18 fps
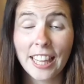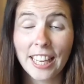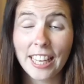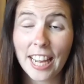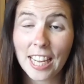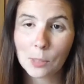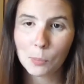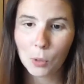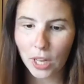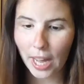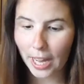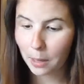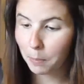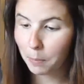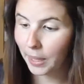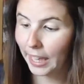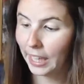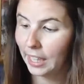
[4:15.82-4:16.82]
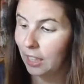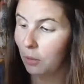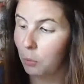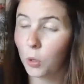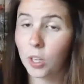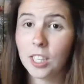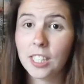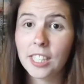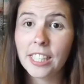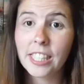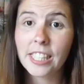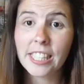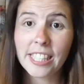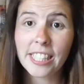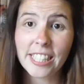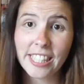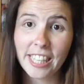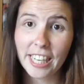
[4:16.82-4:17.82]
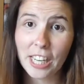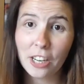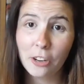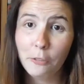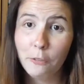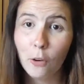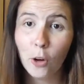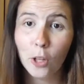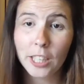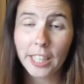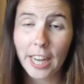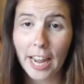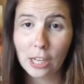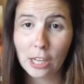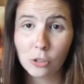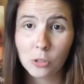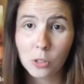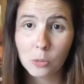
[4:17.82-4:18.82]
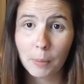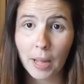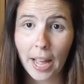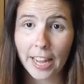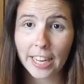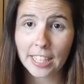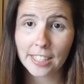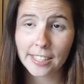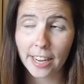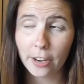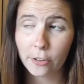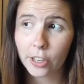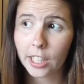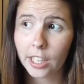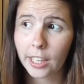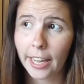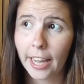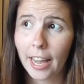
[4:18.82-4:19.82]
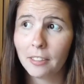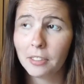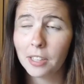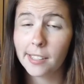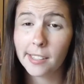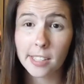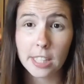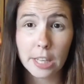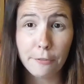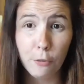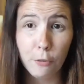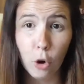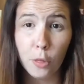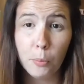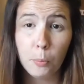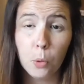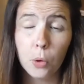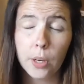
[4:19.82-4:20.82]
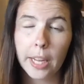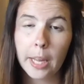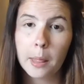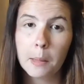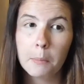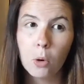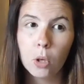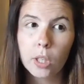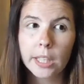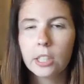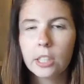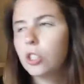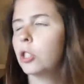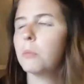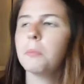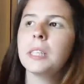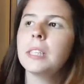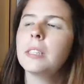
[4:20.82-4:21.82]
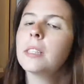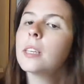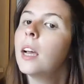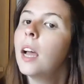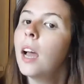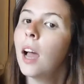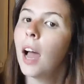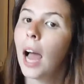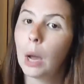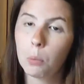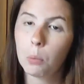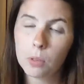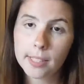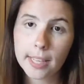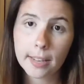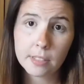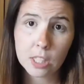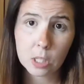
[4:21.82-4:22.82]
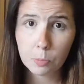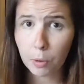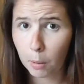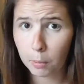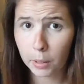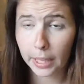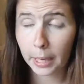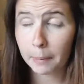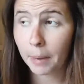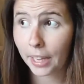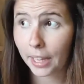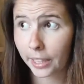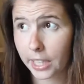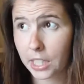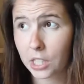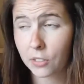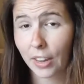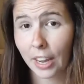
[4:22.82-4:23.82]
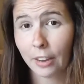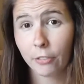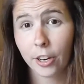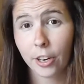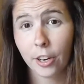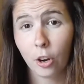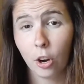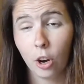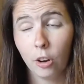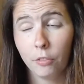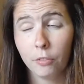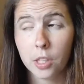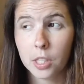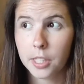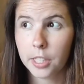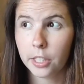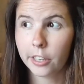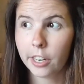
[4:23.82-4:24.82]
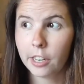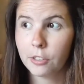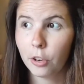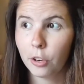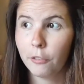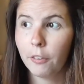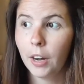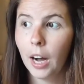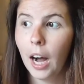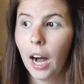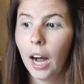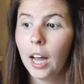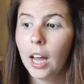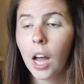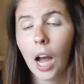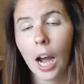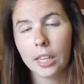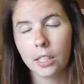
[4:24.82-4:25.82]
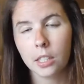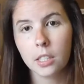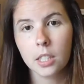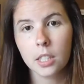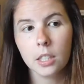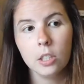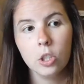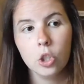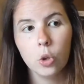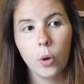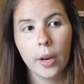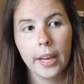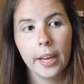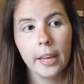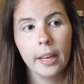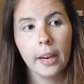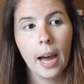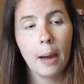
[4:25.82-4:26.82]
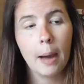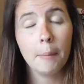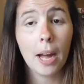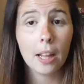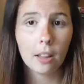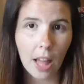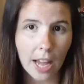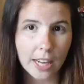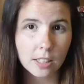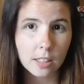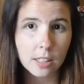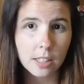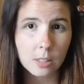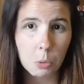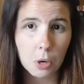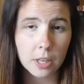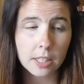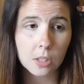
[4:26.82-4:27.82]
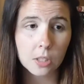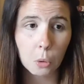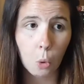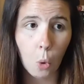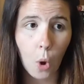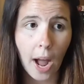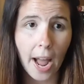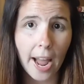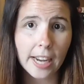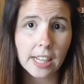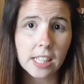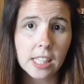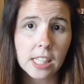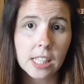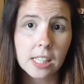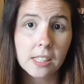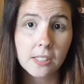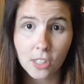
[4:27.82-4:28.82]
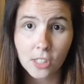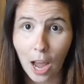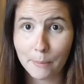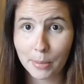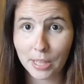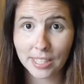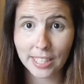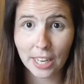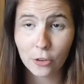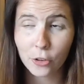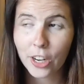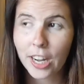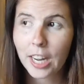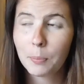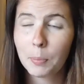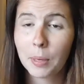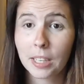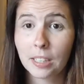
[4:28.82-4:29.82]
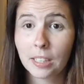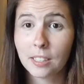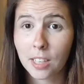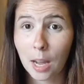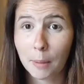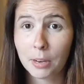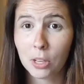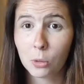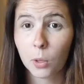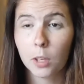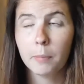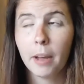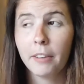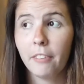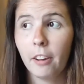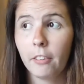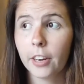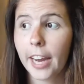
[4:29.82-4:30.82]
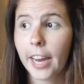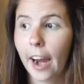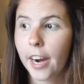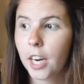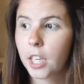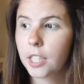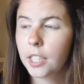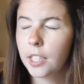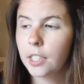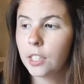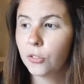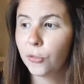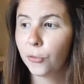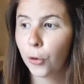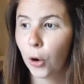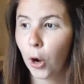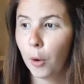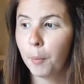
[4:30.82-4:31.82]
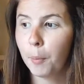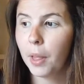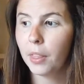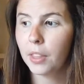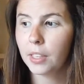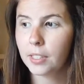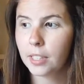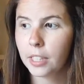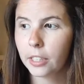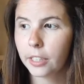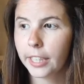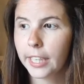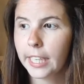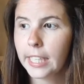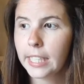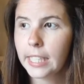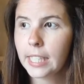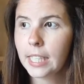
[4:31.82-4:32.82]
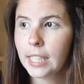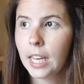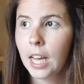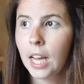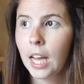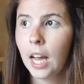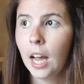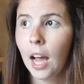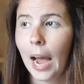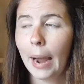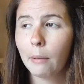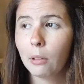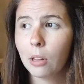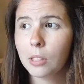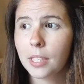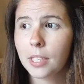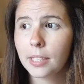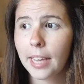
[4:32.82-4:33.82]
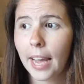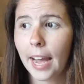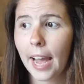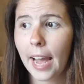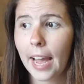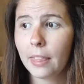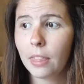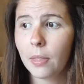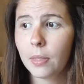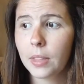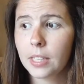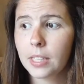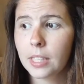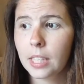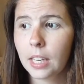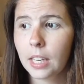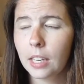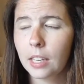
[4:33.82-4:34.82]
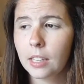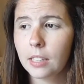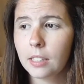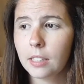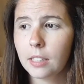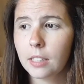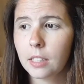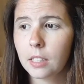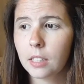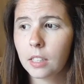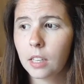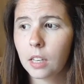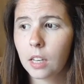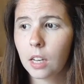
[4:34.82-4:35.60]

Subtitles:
The next book I completed was City of Fallen Angels by Cassandra Clare. This is the fourth book in the Mortal Instruments. I will say this is probably my least favourite of the series so far. I did still enjoy it. I liked that this one is quite Simon-centric, because Simon is one of my favourite characters from the series. I will also say that this is